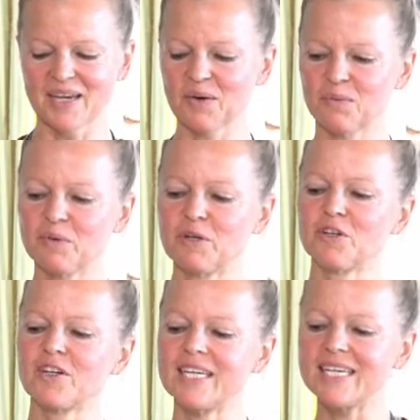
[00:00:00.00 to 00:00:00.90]
What we're going
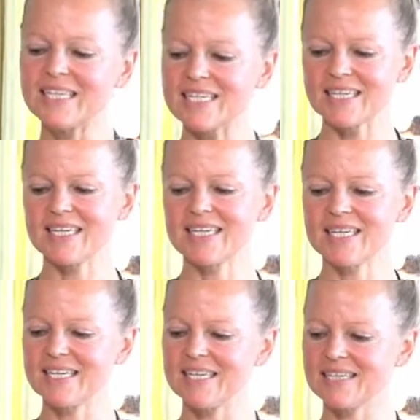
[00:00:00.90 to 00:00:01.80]
to need
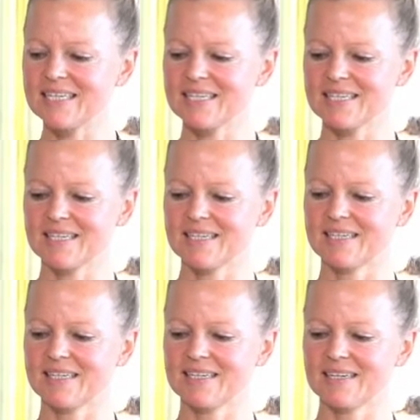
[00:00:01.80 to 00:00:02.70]
is,
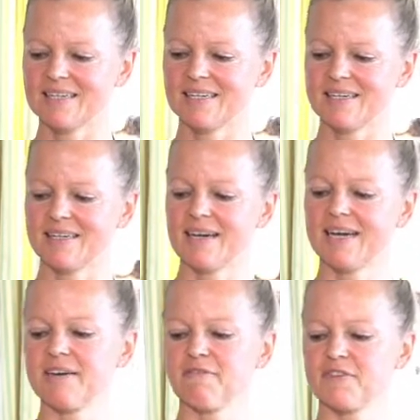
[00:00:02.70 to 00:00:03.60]
I
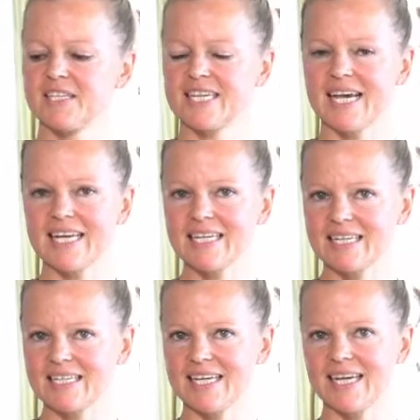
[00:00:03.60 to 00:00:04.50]
have
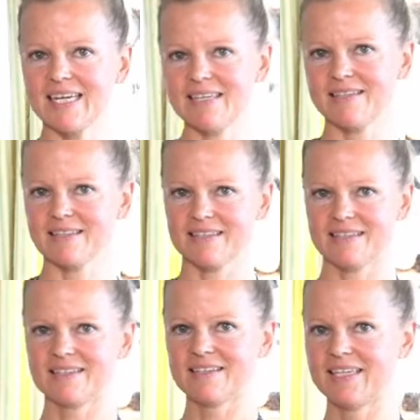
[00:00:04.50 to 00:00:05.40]
10
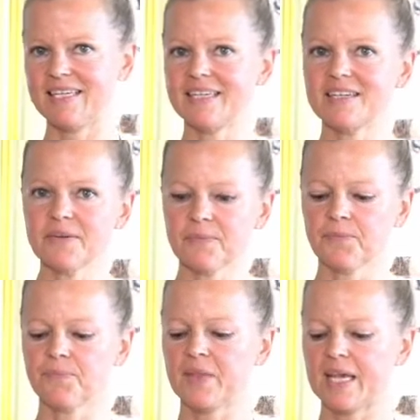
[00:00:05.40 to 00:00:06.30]
dates here.
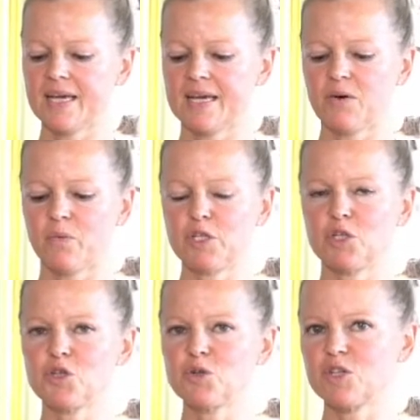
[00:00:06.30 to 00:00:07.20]
When you
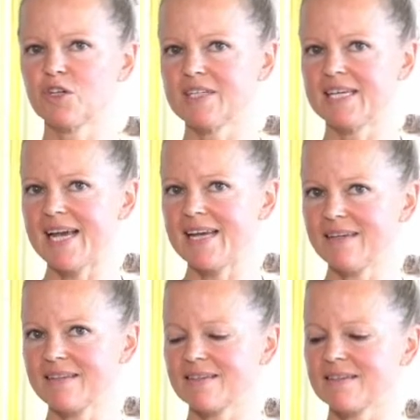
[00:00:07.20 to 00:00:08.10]
choose your
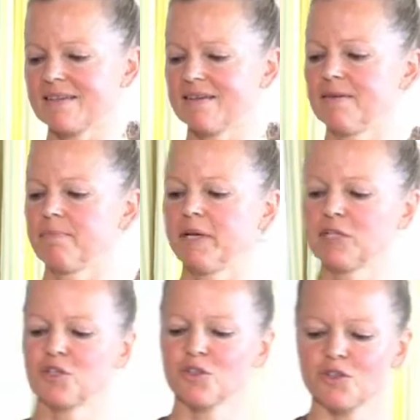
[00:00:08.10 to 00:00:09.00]
dates, make
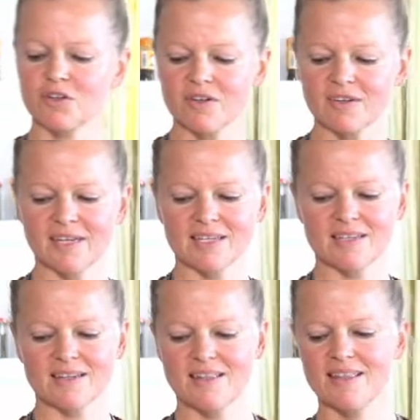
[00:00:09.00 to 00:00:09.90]
sure that
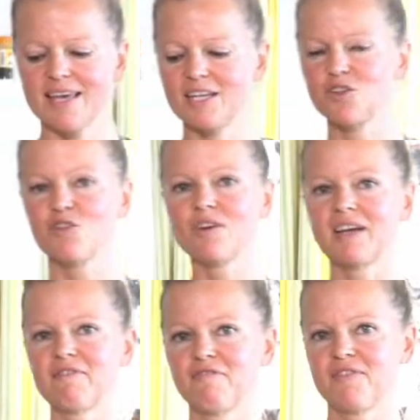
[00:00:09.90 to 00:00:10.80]
they don't
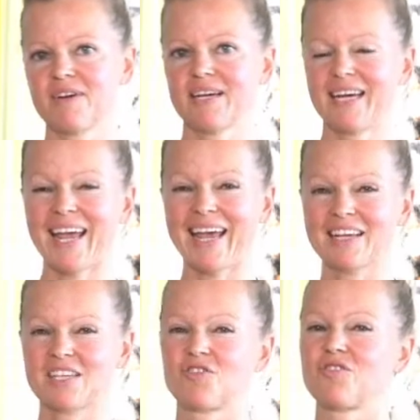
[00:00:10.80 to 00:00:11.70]
have
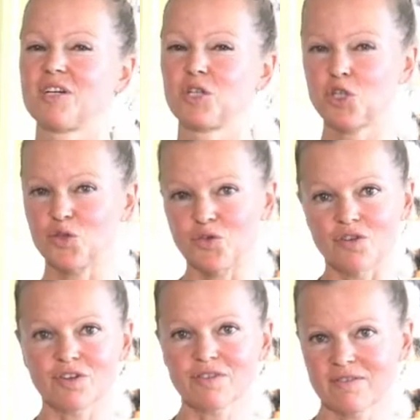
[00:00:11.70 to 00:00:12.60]
extra
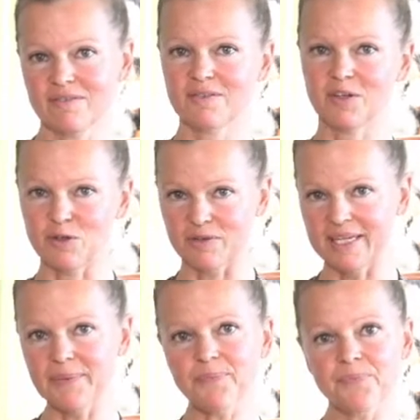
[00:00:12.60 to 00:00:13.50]
sugar on
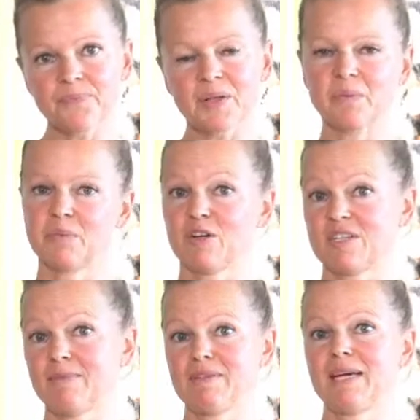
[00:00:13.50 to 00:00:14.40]
them, because
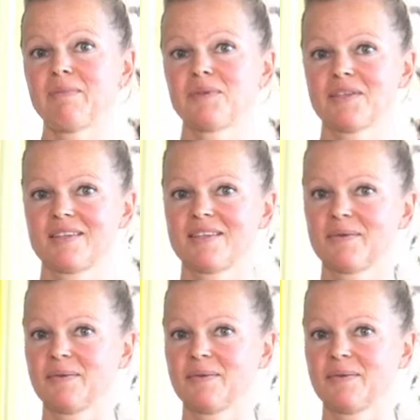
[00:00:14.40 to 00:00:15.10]
sometimes